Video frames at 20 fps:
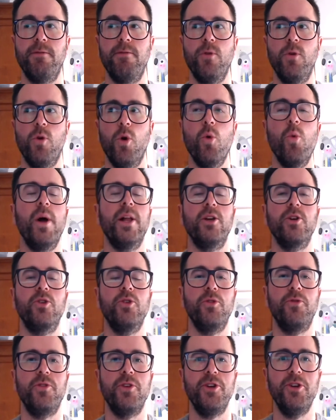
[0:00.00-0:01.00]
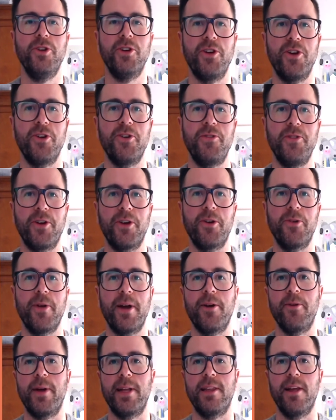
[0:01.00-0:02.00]
all well and good for you to know if you're going to
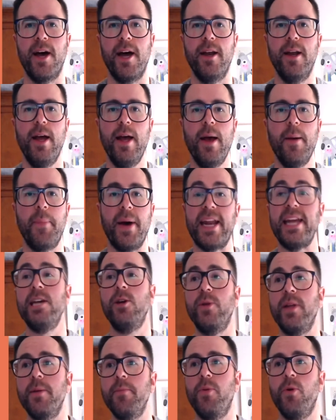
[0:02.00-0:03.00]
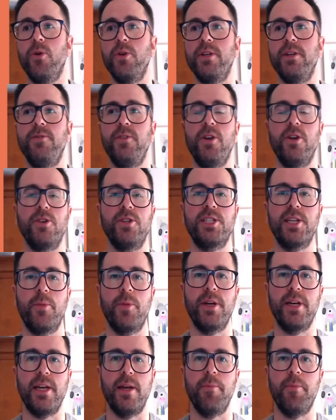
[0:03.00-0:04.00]
run a red light, but equally important if you know
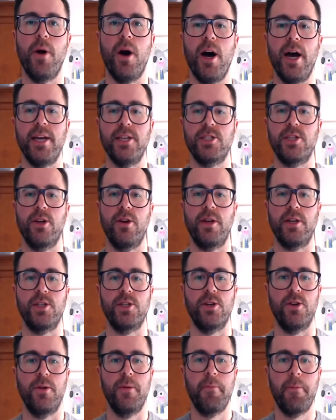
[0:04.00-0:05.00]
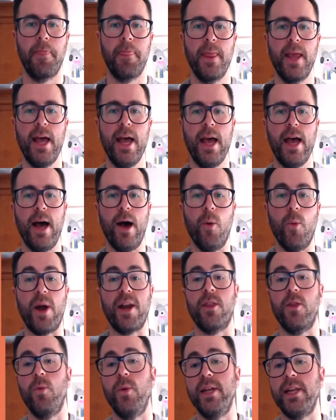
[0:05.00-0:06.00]
someone nearby is going to. One
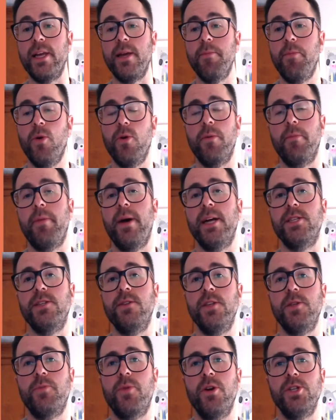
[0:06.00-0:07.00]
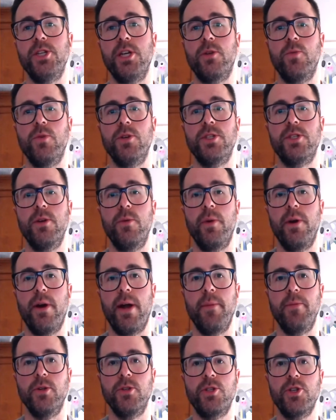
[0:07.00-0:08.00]
of the really important parts of this project was that we were
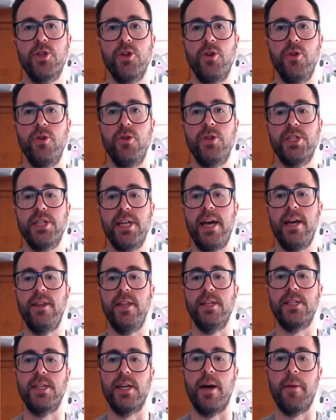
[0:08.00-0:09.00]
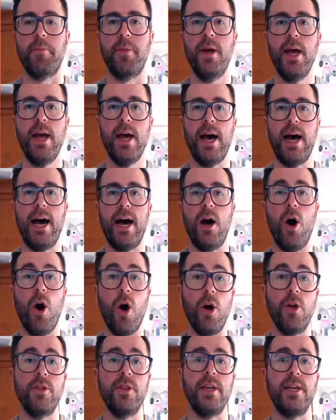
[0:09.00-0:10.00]
able to stand this up
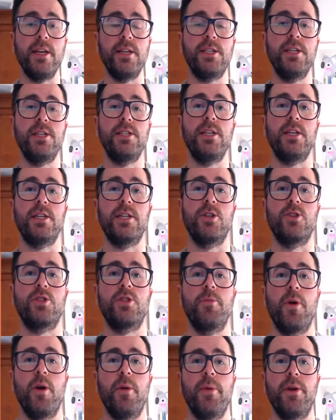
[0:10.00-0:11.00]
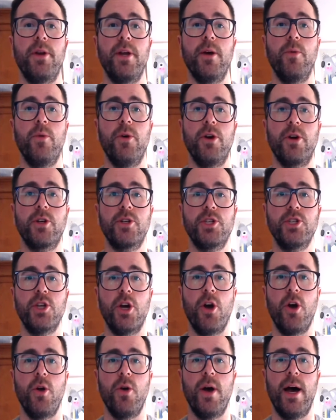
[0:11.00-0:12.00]
on the existing Telstra mobile network.
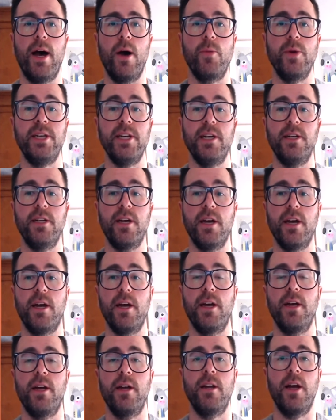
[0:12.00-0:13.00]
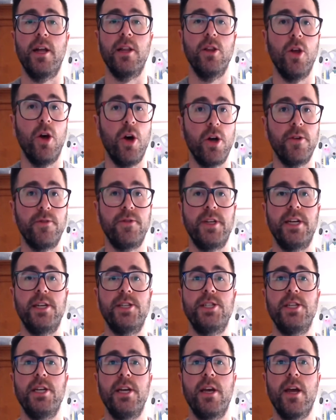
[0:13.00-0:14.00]
So we did a lot of
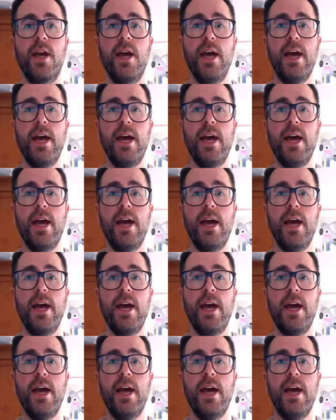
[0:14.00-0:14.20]
testing